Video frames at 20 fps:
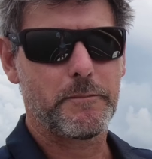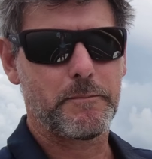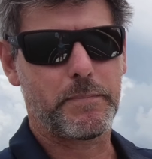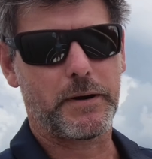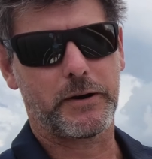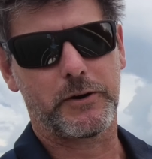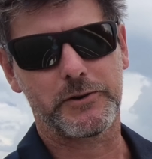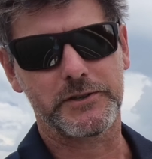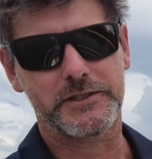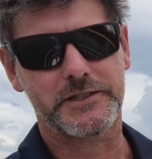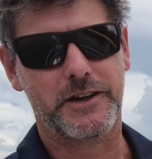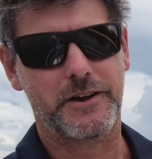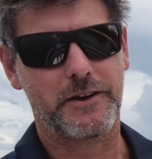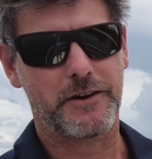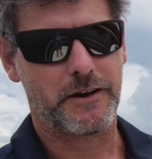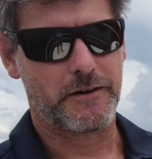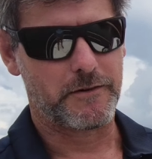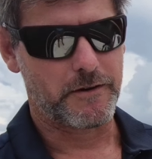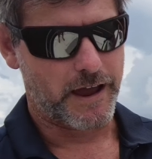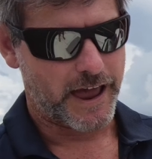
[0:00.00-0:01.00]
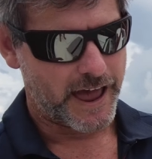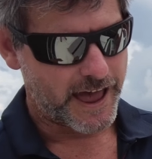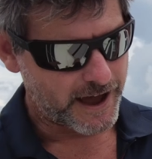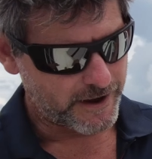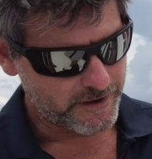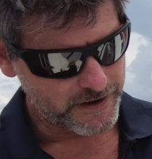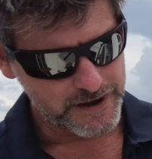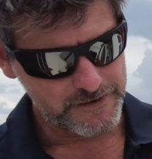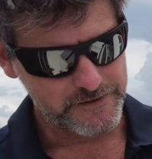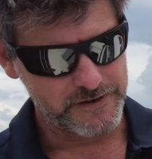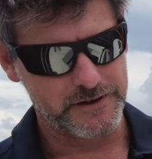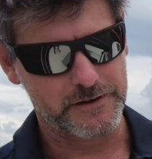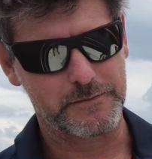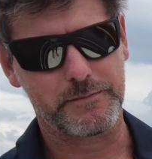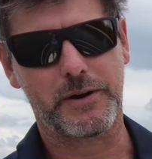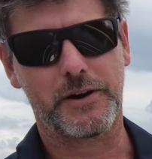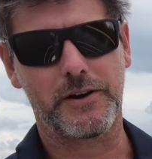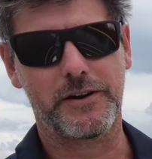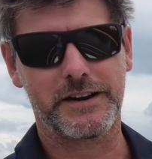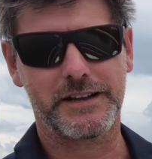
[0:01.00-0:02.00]
but also how heavy your
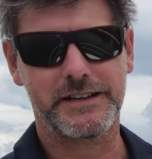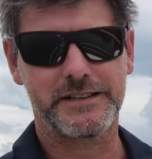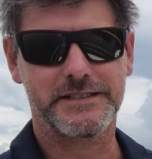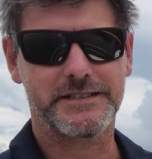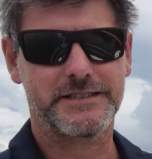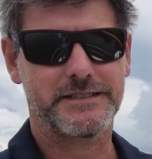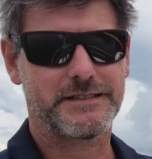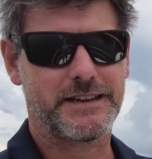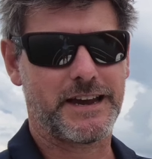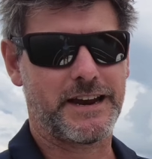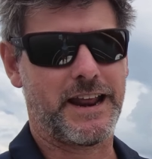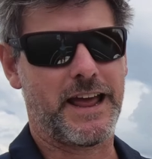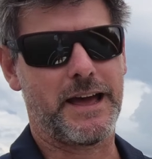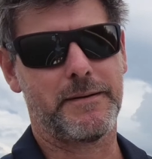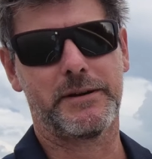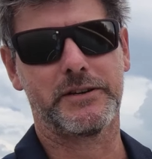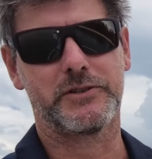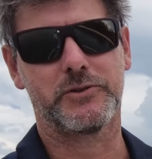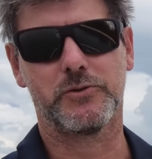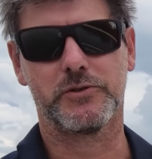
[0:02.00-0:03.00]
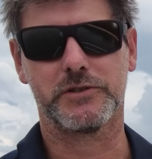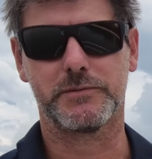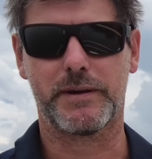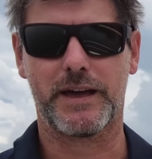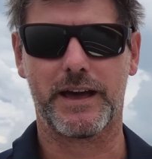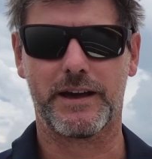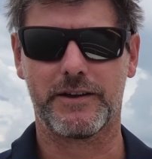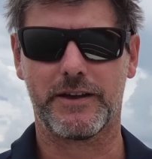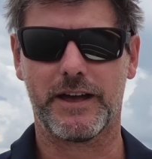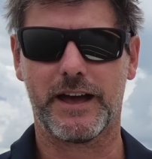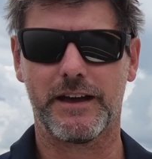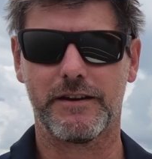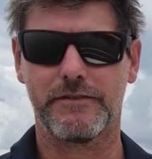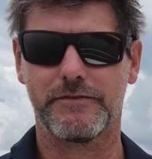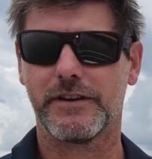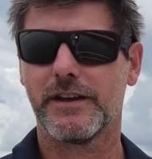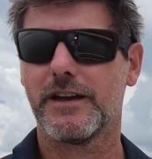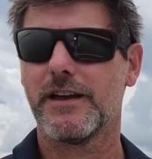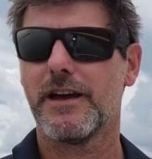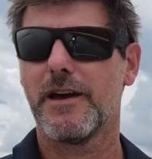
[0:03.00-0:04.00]
boat is and how much horsepower you
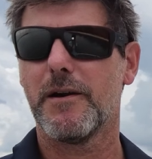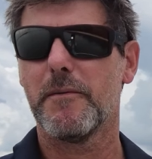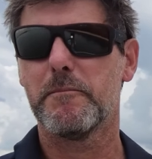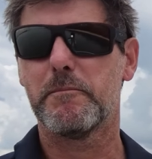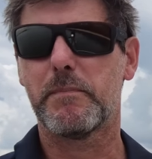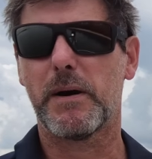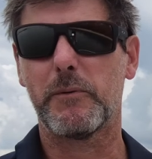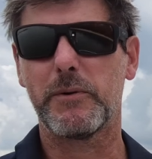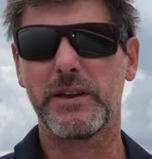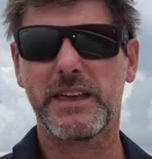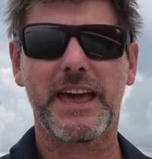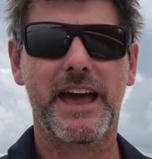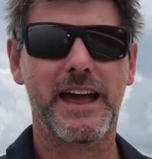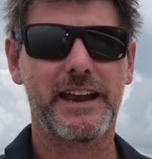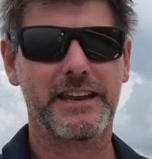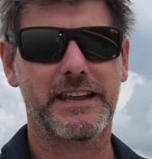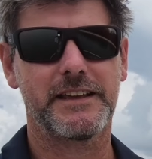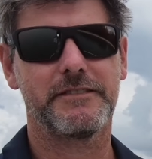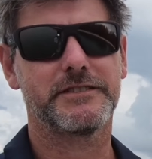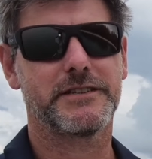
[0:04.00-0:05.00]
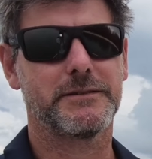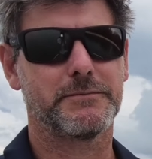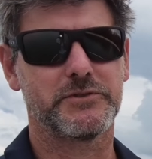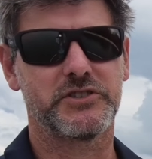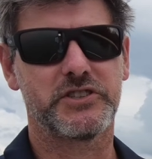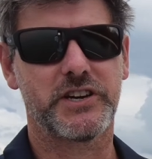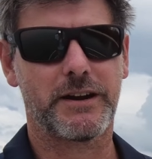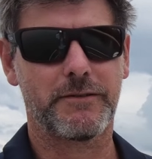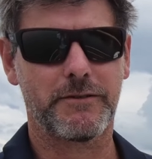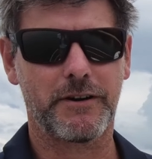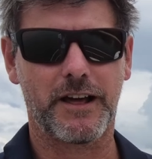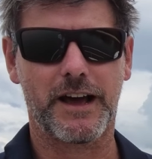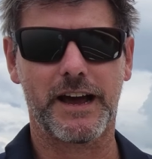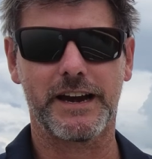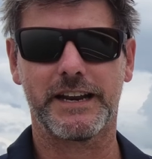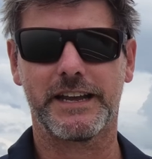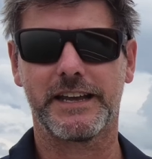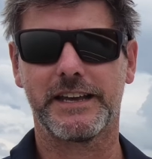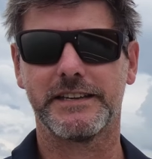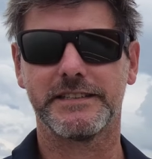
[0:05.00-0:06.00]
have. But we can give some general
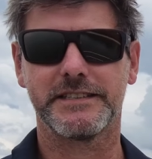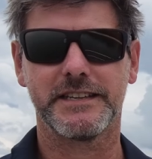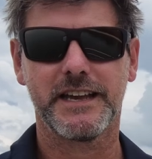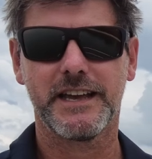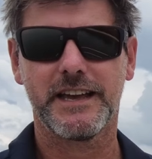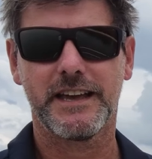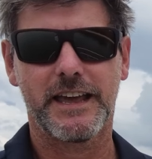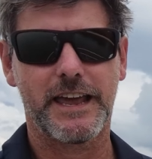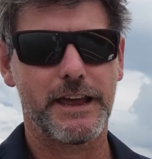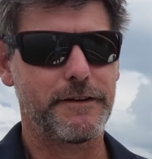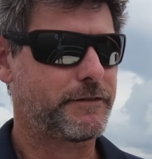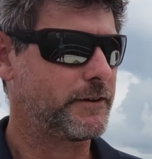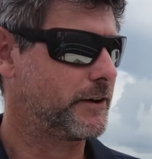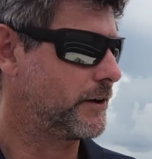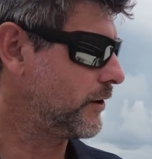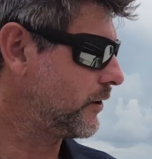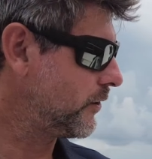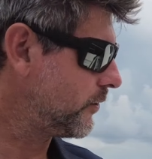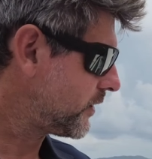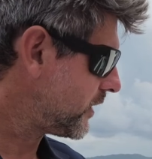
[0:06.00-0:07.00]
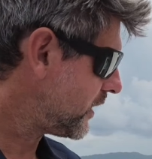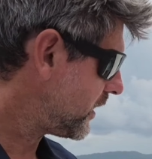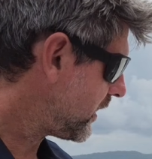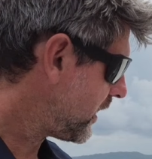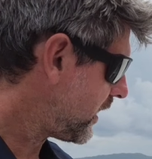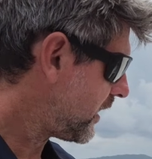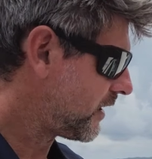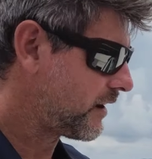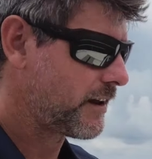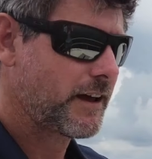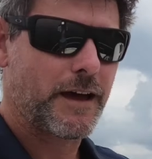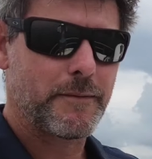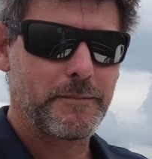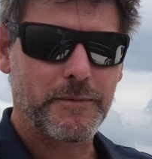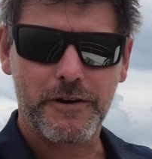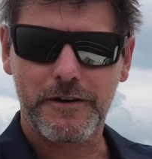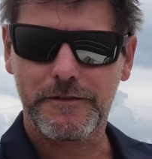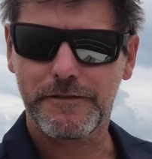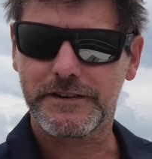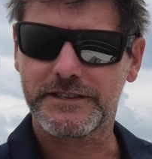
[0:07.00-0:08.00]
ideas. If you're looking at a
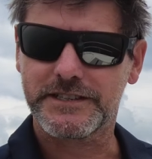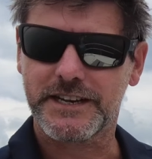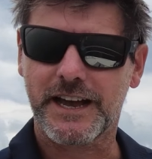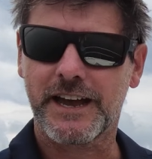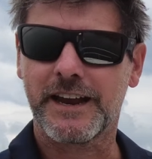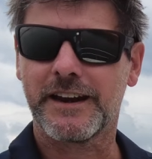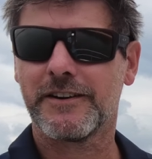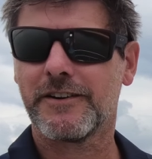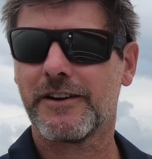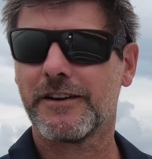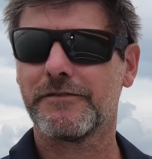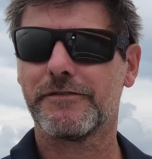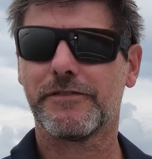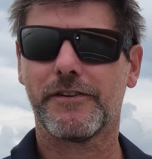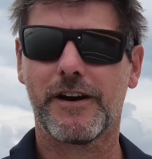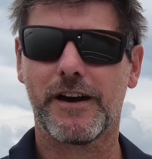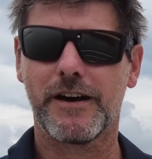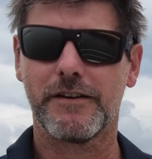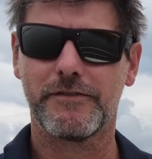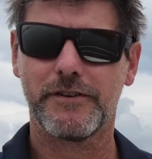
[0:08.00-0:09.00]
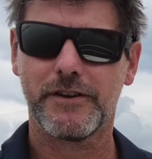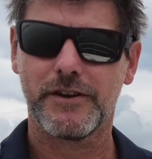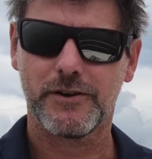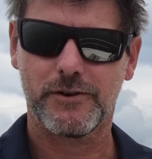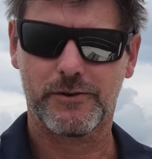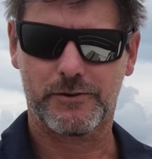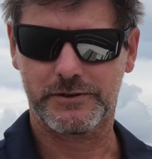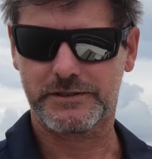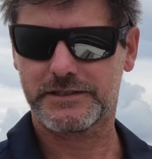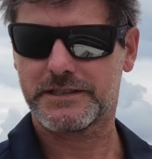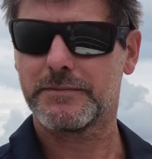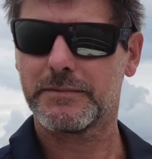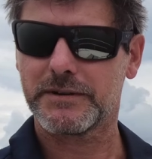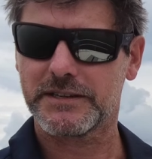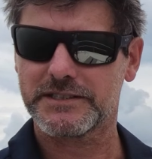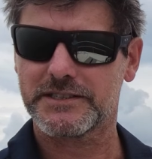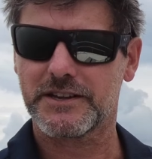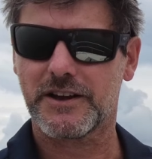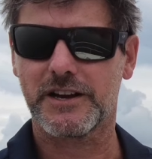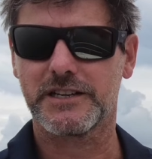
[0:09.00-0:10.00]
Mary Fisher 895 or a
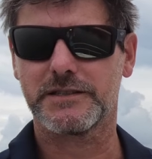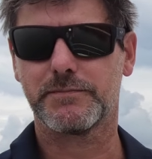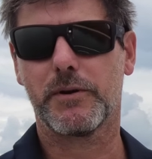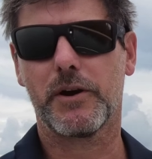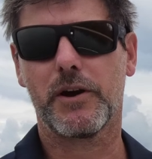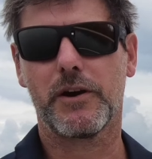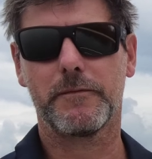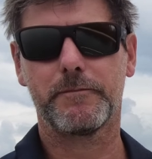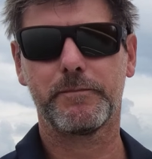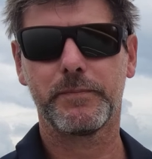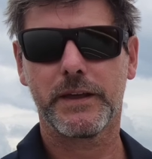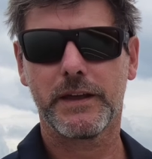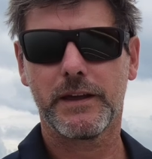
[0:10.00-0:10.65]
similar size boat,